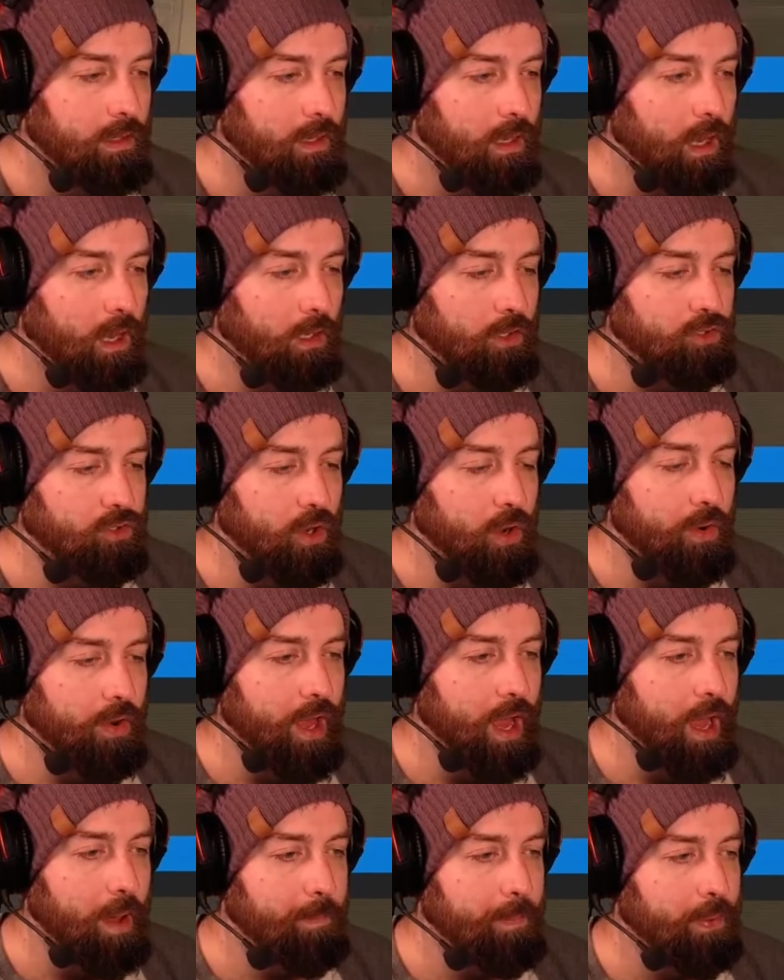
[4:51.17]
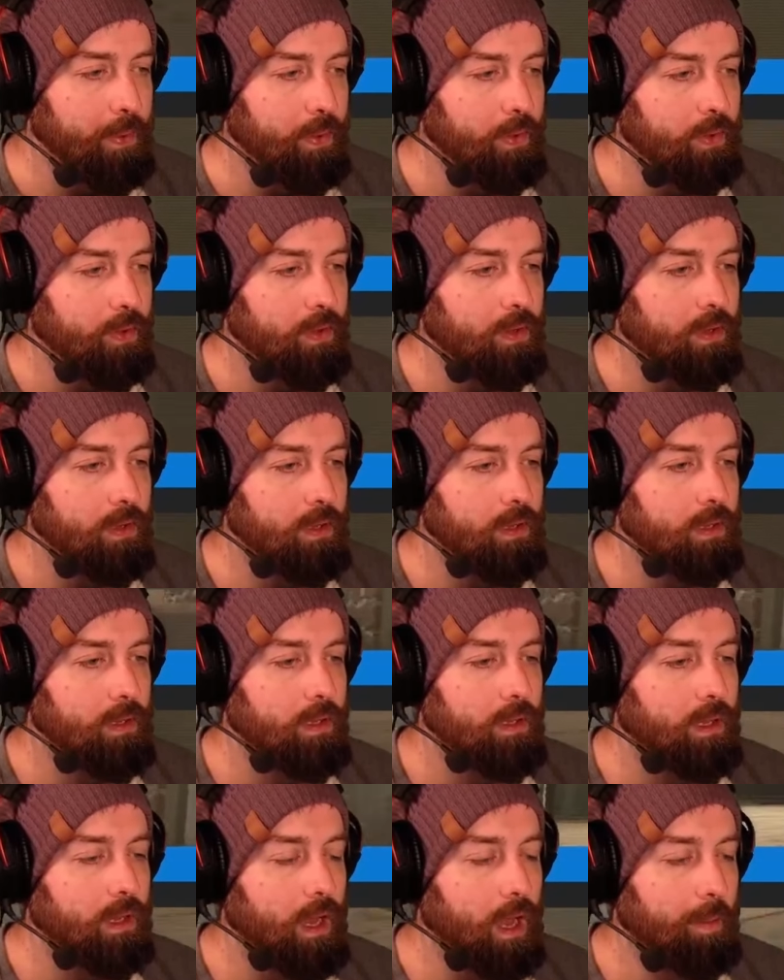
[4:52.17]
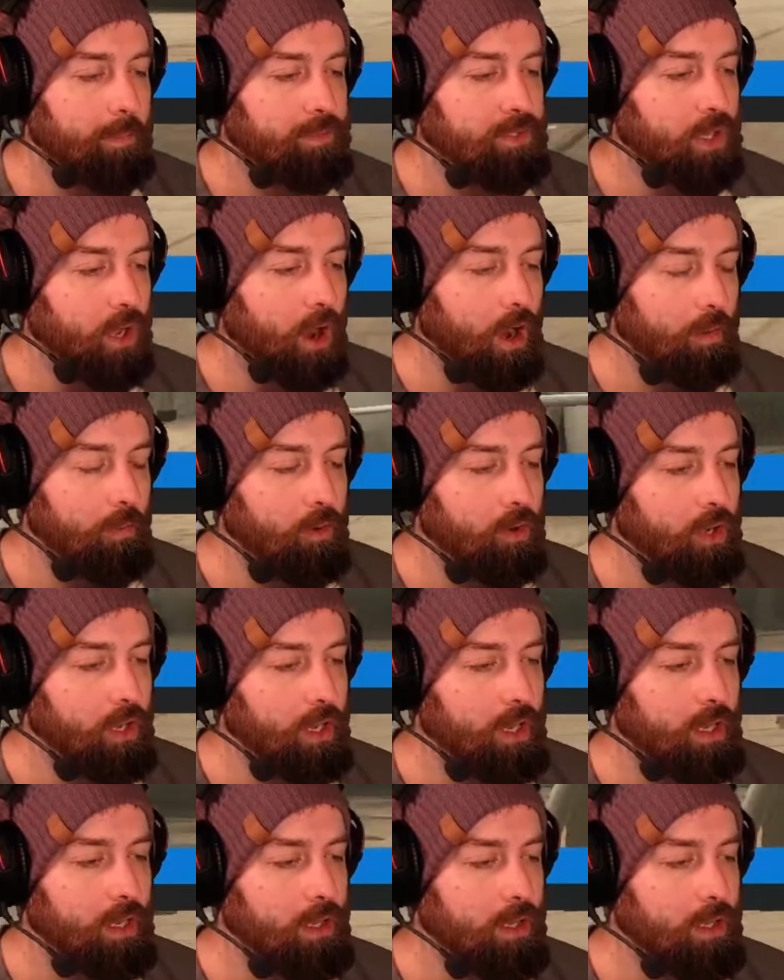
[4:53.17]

All drone up. Up to armory.